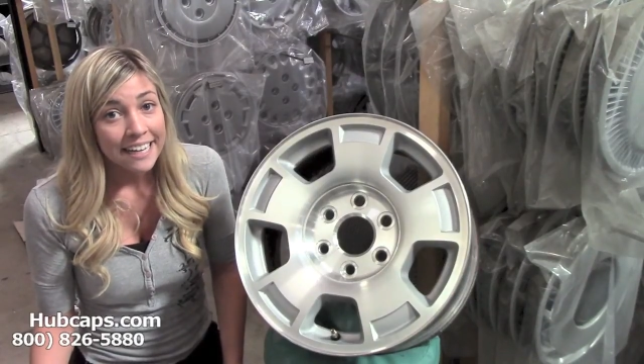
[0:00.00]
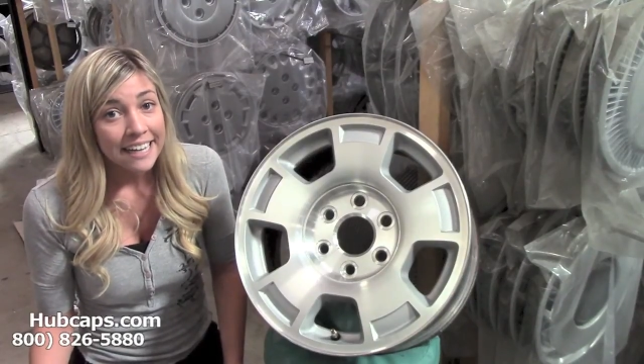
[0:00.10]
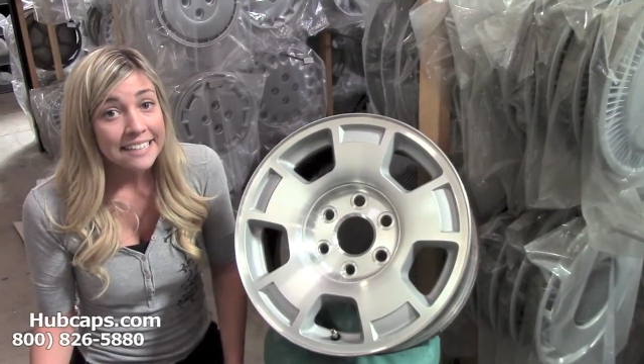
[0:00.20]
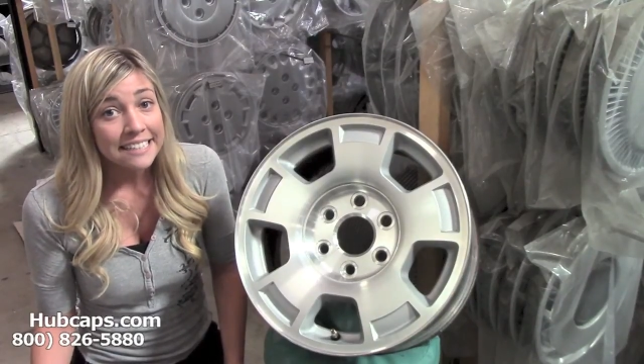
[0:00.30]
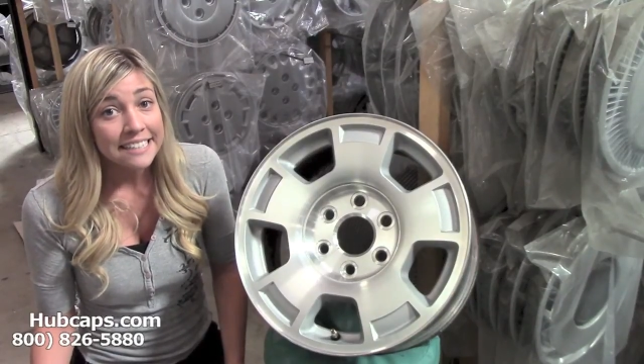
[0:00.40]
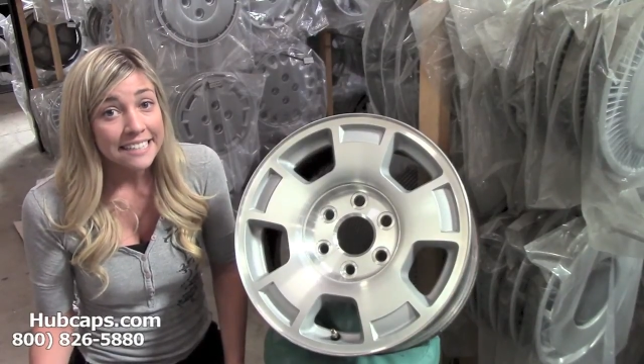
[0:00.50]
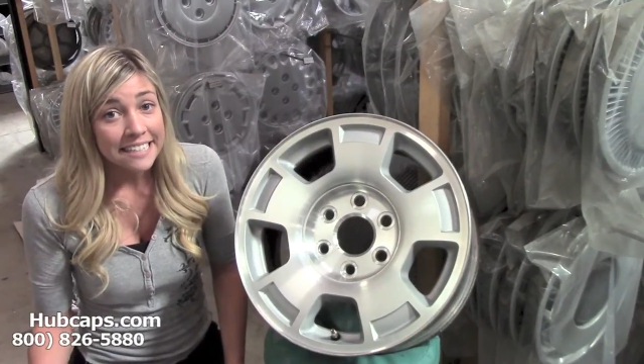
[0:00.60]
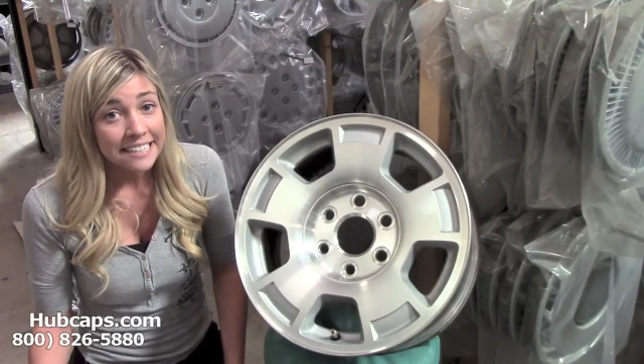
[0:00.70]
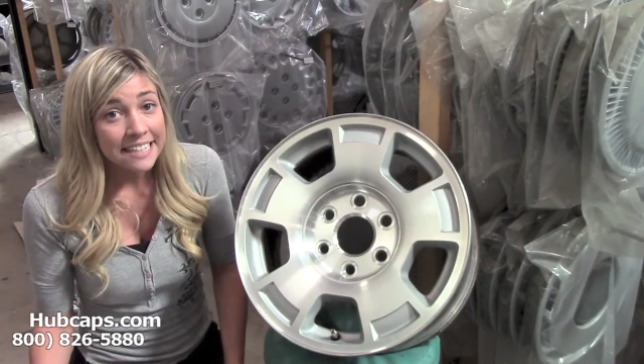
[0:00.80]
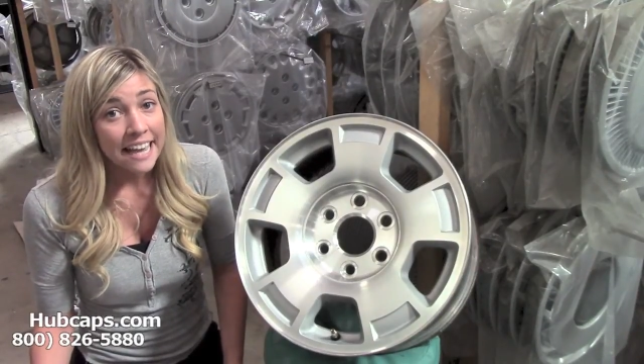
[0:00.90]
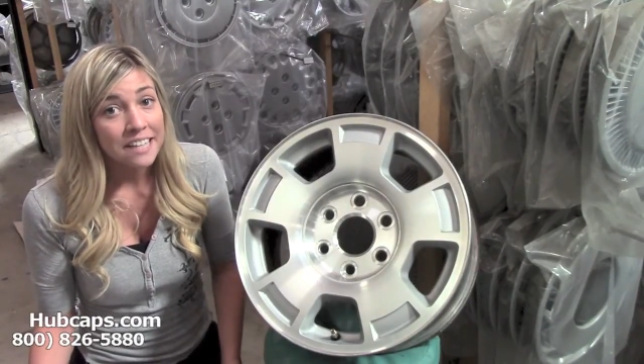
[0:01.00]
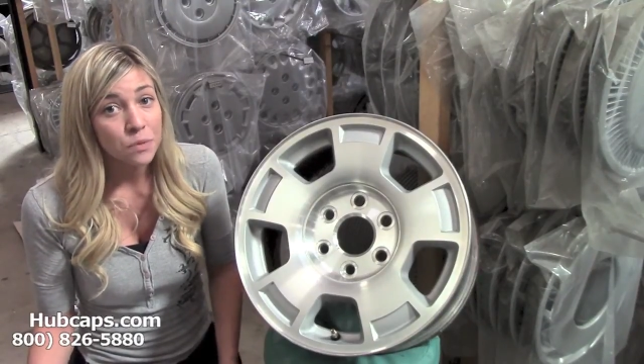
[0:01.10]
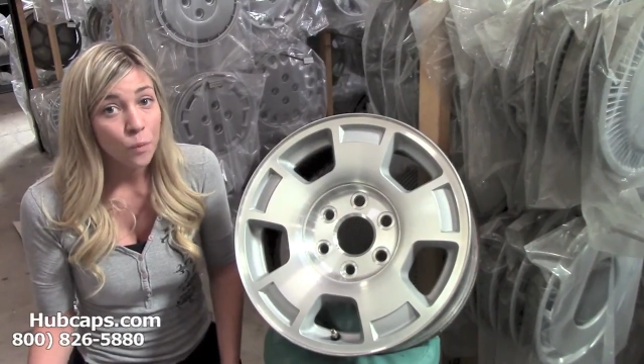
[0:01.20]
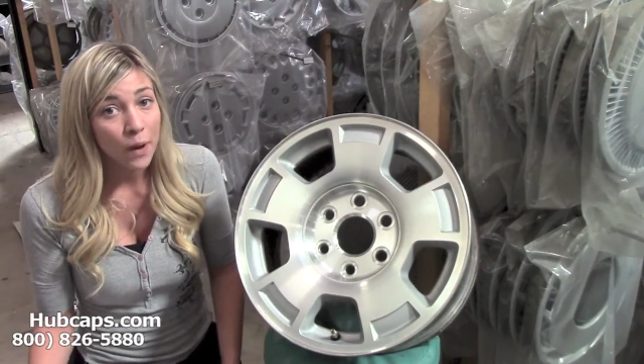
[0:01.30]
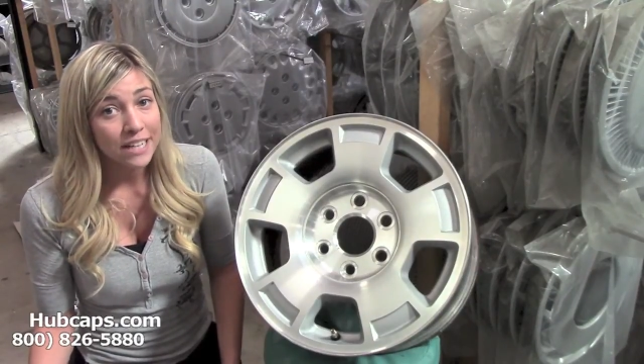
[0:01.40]
it's as easy as
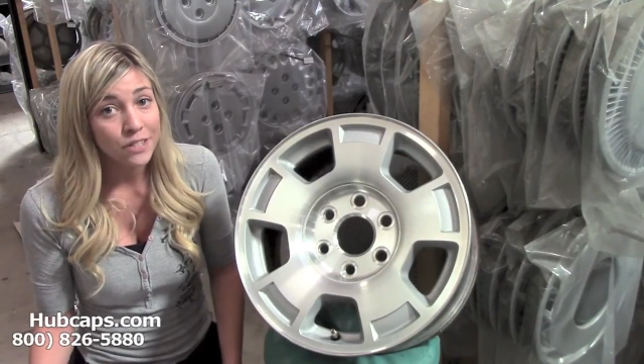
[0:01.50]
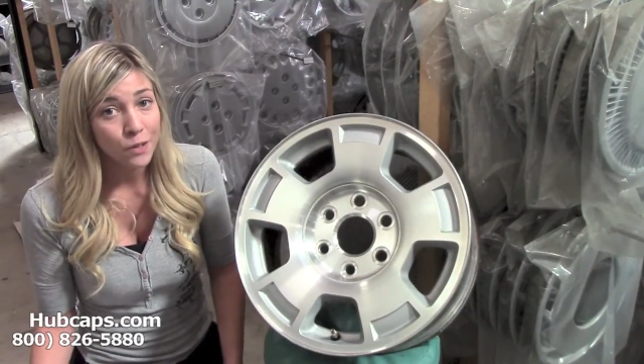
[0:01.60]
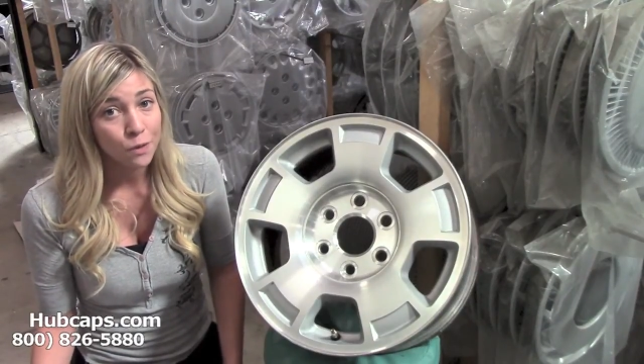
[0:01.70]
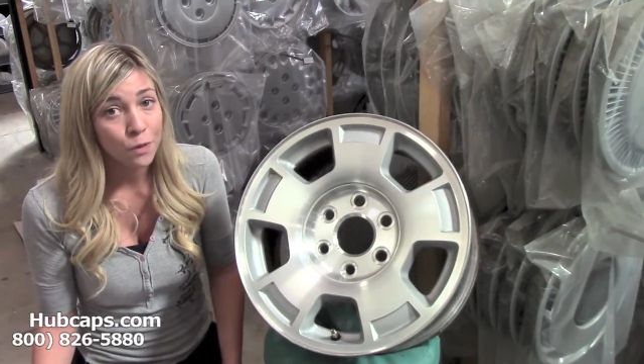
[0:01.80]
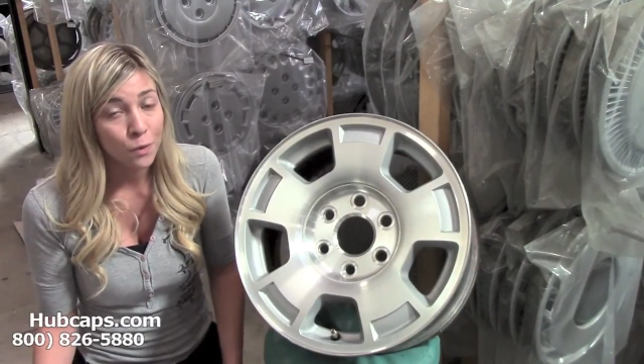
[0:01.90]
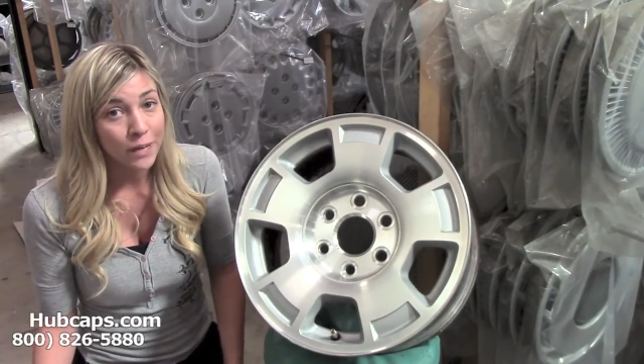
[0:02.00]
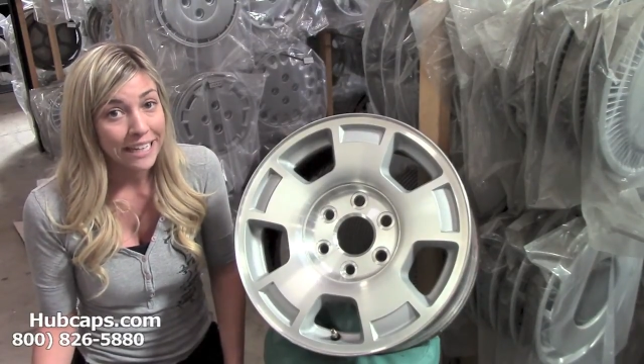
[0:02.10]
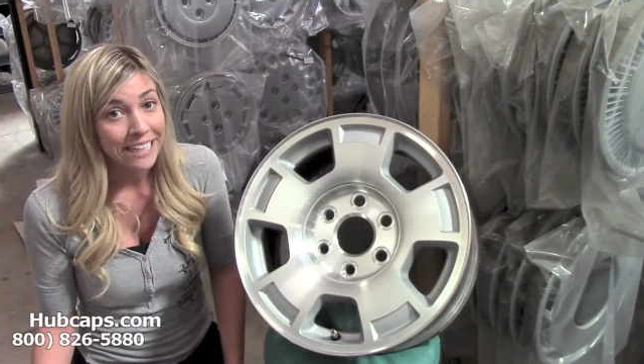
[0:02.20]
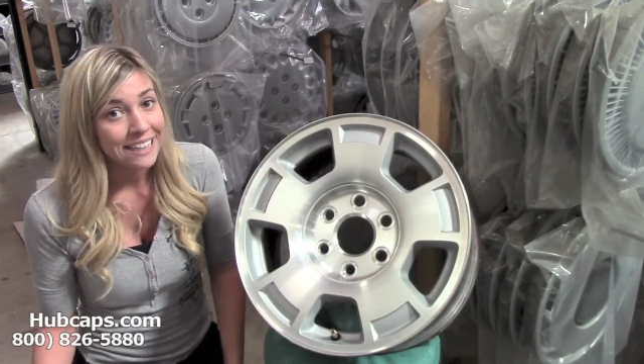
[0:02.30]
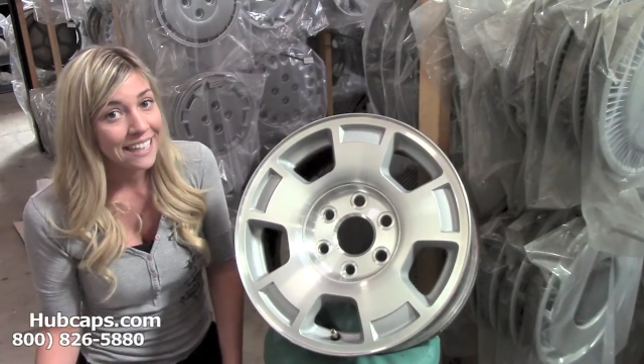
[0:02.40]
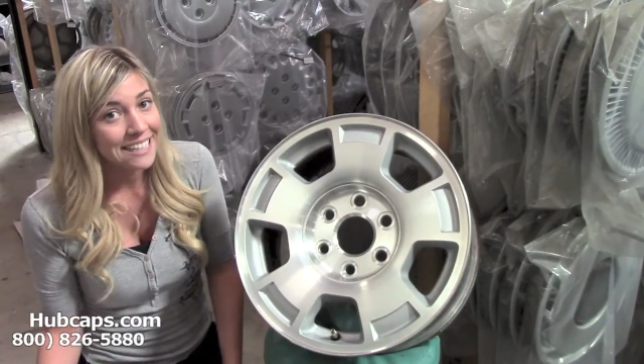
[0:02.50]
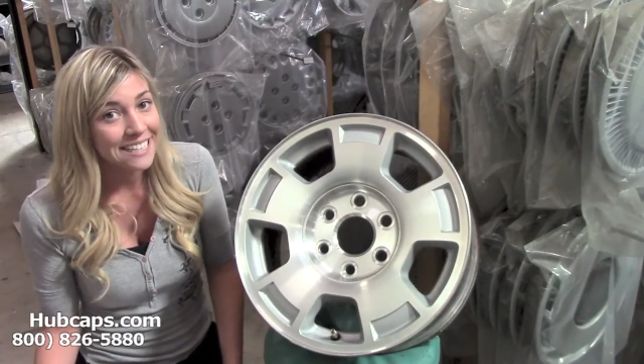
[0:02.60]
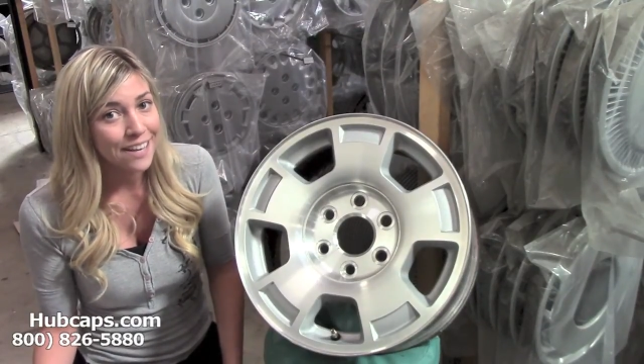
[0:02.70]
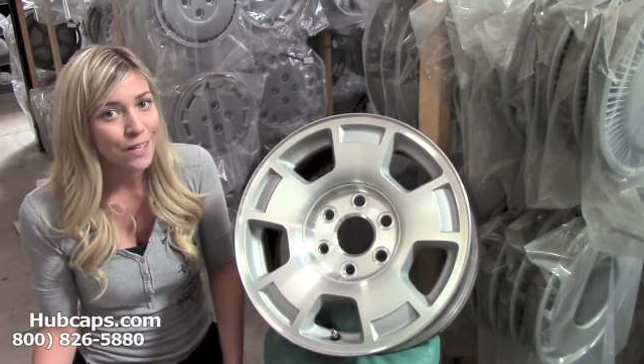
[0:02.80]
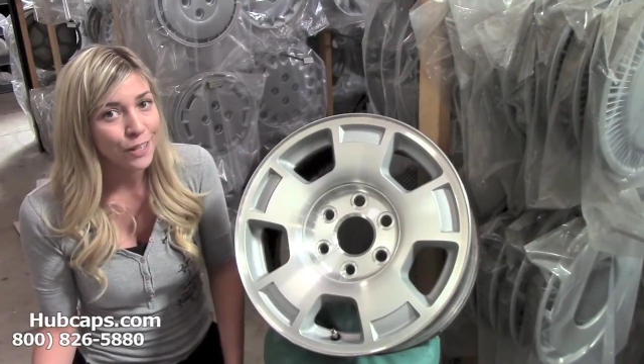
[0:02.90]
one, two, three. Let's
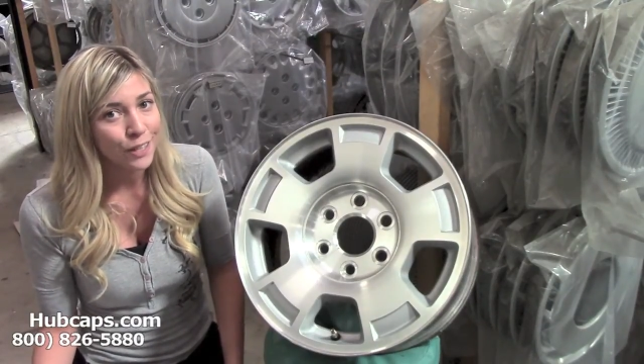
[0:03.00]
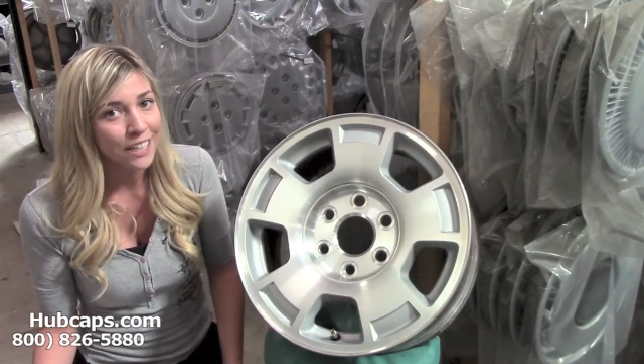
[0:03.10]
take a look